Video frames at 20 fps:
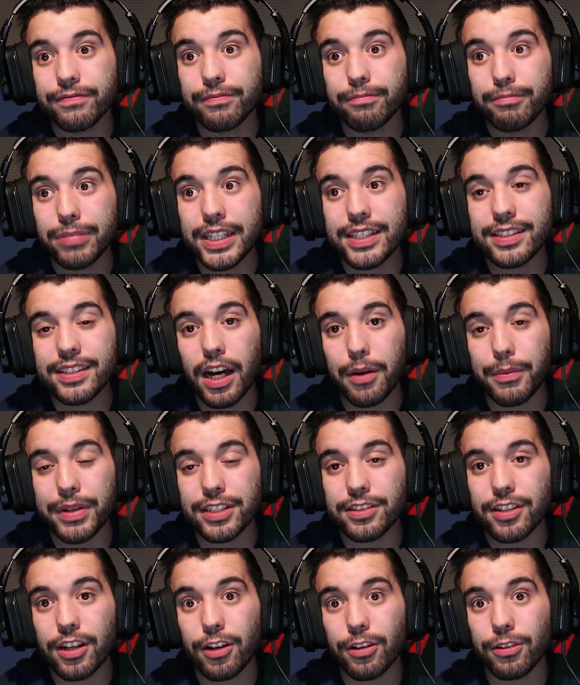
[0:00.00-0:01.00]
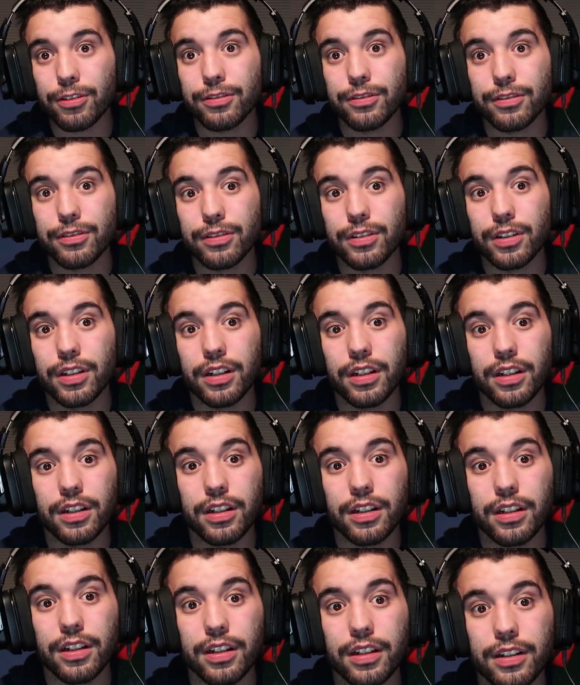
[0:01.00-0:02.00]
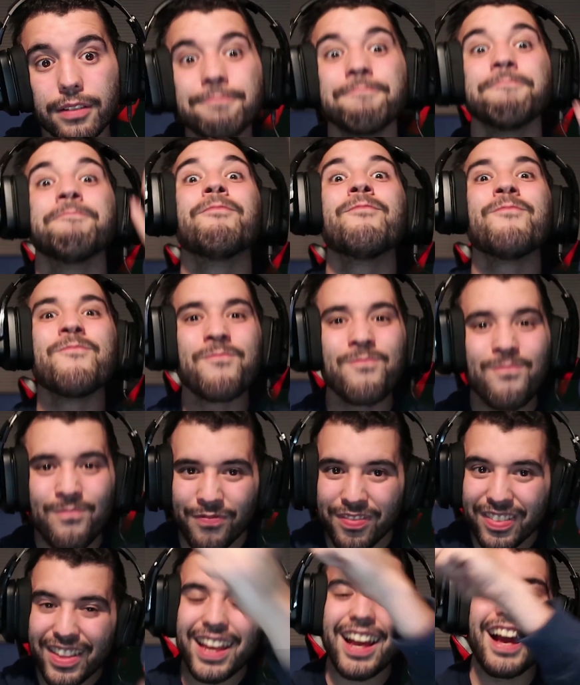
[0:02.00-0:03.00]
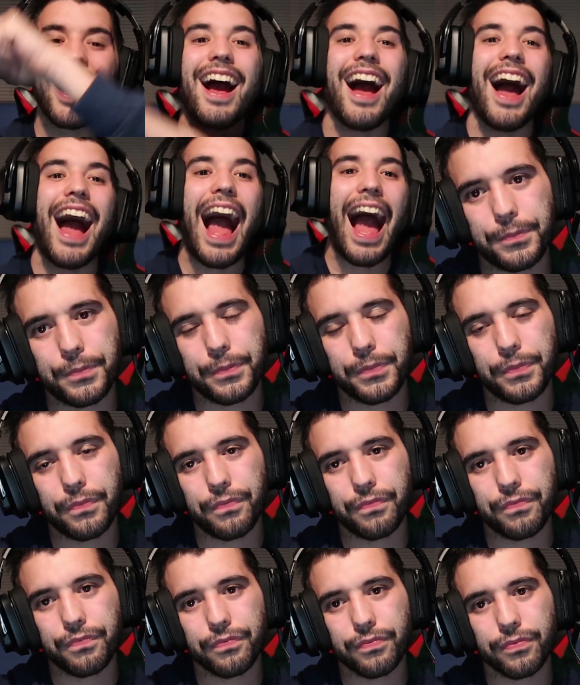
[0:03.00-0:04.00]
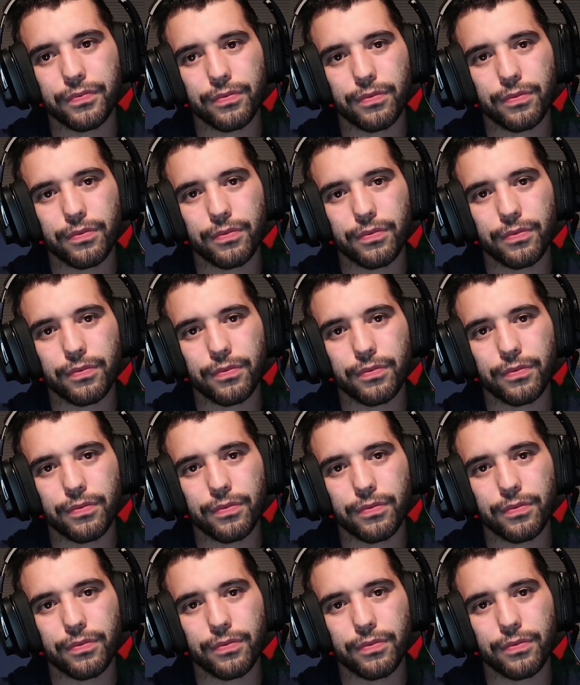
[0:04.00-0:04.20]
Please tell me so. The jutsu formula on this. The enemy?